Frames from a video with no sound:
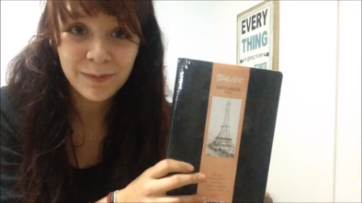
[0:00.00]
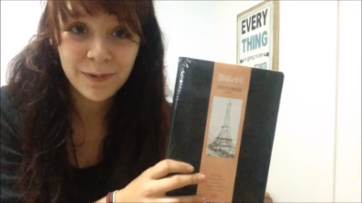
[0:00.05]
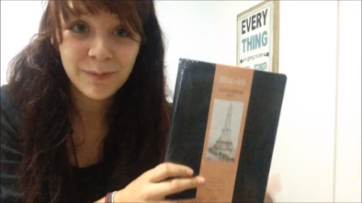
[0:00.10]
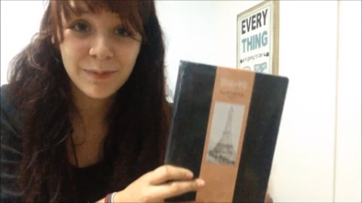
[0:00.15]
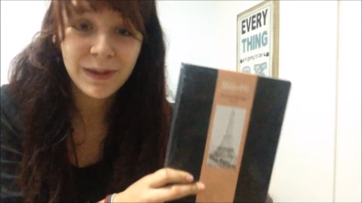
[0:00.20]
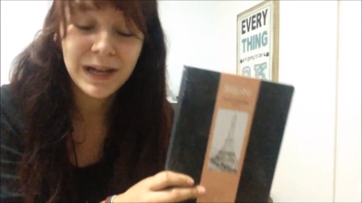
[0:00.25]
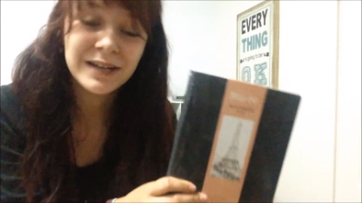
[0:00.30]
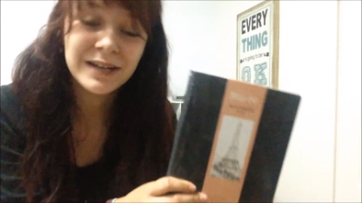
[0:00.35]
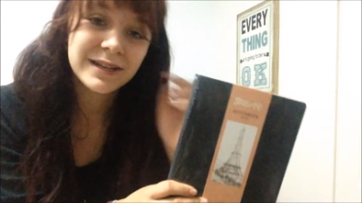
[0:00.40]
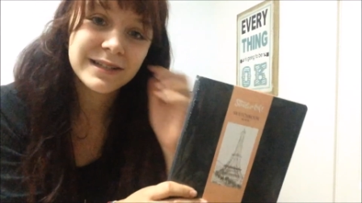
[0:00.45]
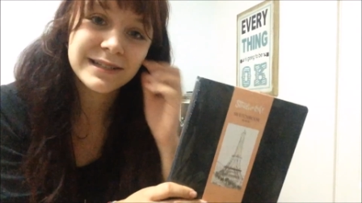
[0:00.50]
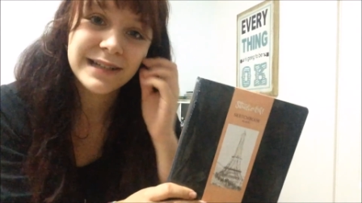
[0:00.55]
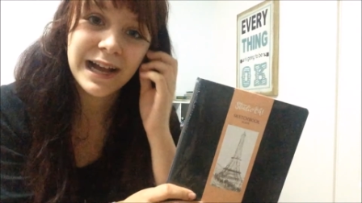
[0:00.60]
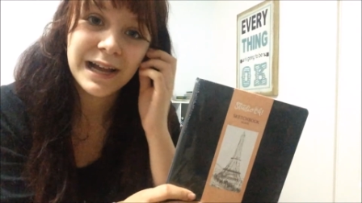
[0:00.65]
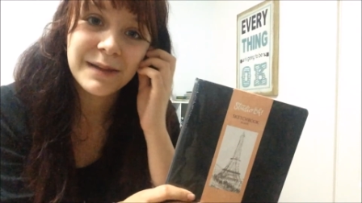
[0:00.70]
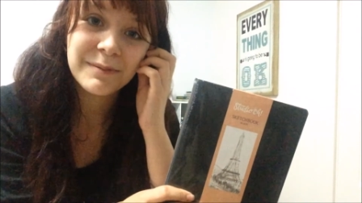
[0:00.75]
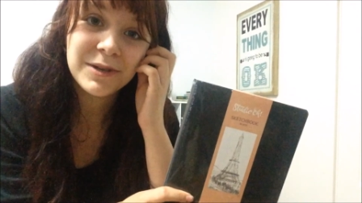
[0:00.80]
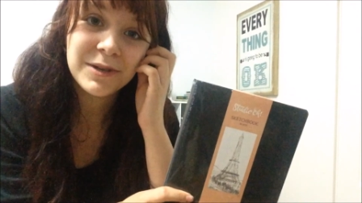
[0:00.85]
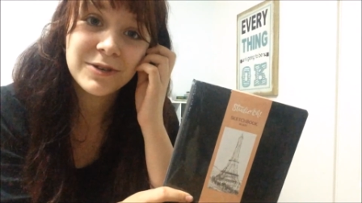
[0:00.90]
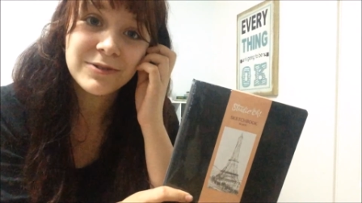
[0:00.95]
but by the
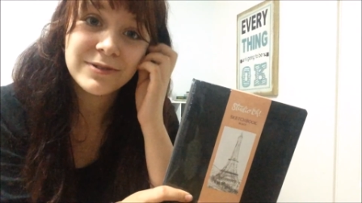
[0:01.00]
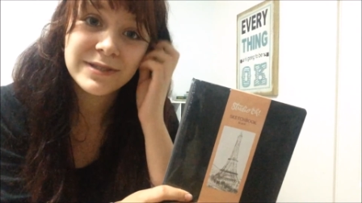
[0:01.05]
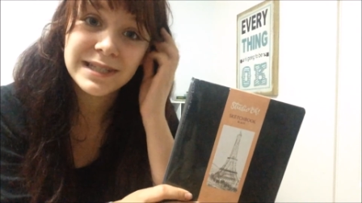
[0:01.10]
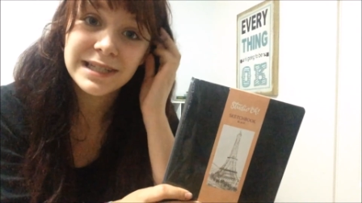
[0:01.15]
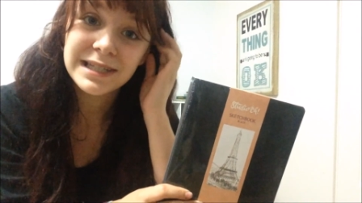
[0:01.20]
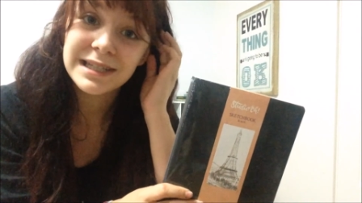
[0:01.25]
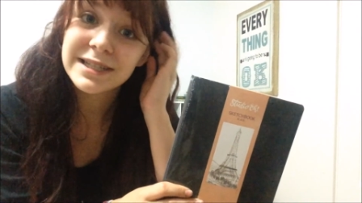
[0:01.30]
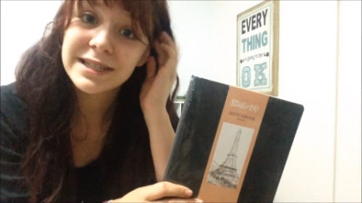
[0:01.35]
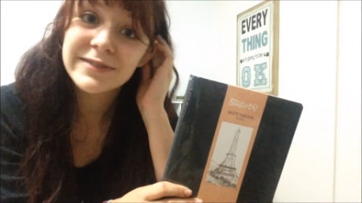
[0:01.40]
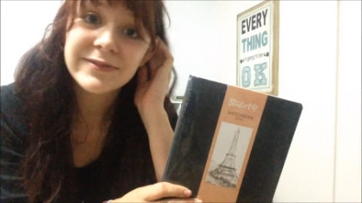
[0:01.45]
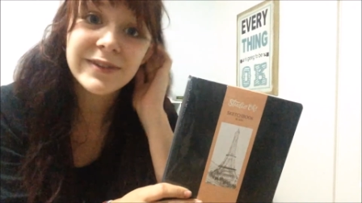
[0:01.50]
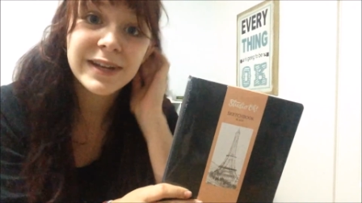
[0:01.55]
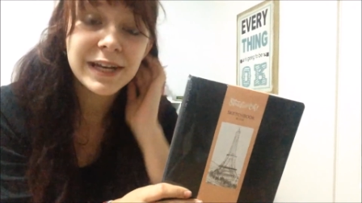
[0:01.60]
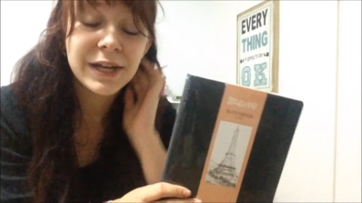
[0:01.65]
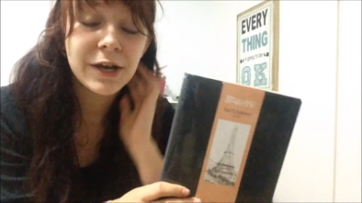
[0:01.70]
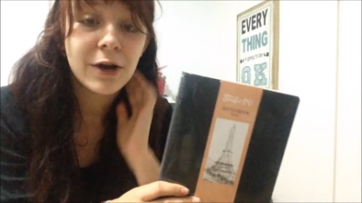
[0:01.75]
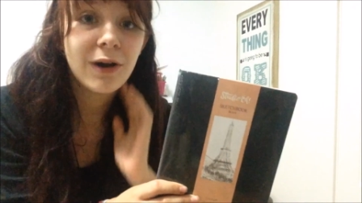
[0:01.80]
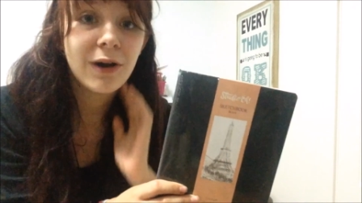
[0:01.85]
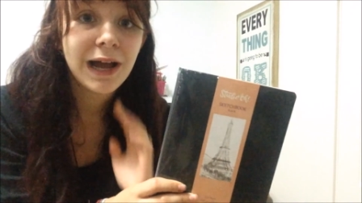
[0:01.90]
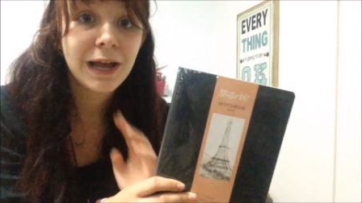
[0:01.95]
time you see this video,